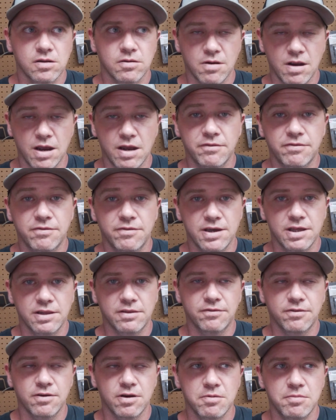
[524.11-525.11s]
ran
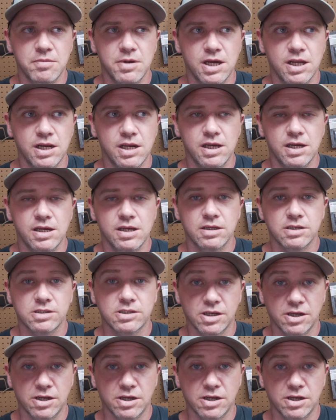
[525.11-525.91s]
5th for a minute,